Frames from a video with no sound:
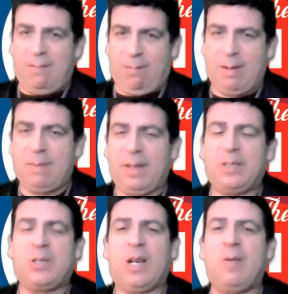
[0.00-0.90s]
what I'm about
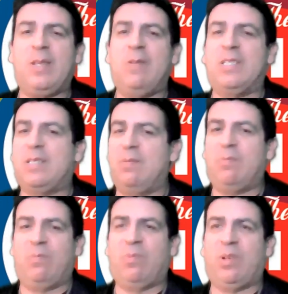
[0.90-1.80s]
to share with you is
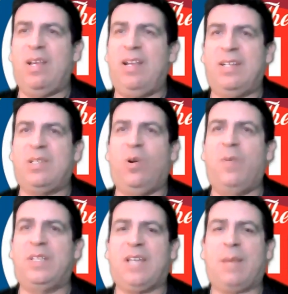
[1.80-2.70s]
it's
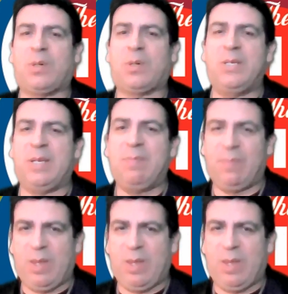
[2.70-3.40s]
over the top crazy.